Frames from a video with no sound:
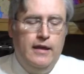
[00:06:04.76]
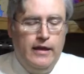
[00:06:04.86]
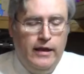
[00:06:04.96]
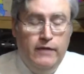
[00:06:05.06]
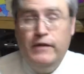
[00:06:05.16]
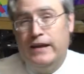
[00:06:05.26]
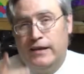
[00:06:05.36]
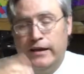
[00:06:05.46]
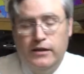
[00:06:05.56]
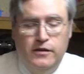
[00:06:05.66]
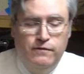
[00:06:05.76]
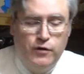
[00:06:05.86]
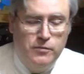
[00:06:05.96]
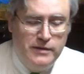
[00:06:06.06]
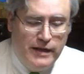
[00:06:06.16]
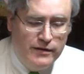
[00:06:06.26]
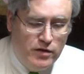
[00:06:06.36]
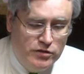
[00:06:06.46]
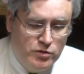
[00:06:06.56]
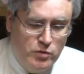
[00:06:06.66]
In fact, I can confirm that that
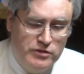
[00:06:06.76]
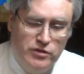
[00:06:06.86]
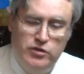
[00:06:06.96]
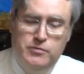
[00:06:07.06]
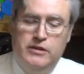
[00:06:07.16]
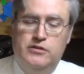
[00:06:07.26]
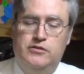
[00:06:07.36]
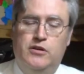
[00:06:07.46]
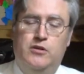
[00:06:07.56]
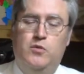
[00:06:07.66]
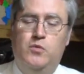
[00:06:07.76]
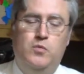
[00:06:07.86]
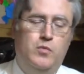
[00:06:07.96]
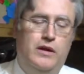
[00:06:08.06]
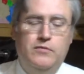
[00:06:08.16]
nozzle wasn't good because, well,